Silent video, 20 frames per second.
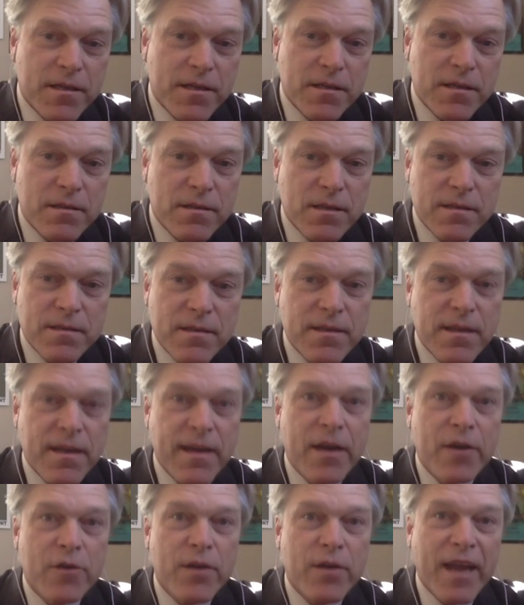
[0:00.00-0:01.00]
since the year
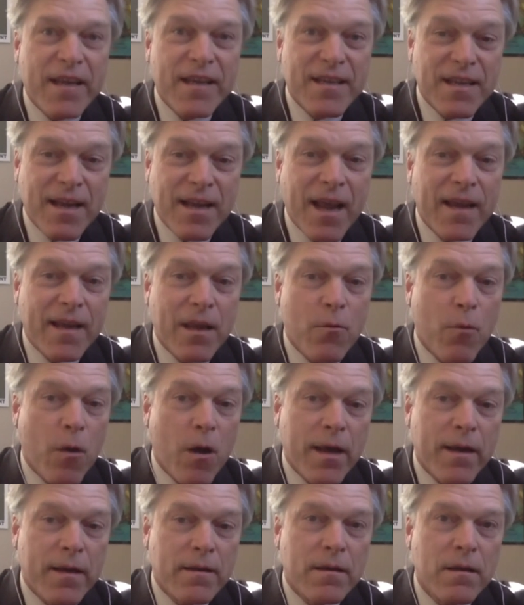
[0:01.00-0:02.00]

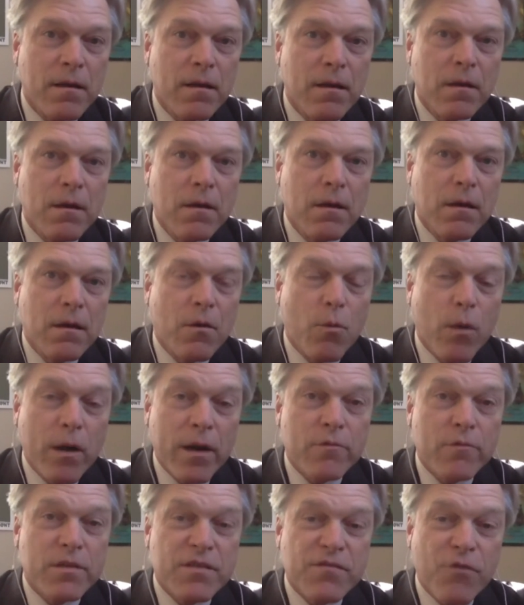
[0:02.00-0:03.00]
1991 when it
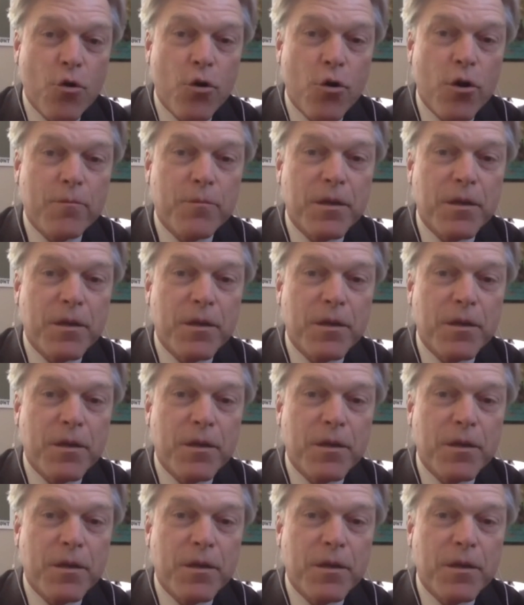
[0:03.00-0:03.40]
was formed.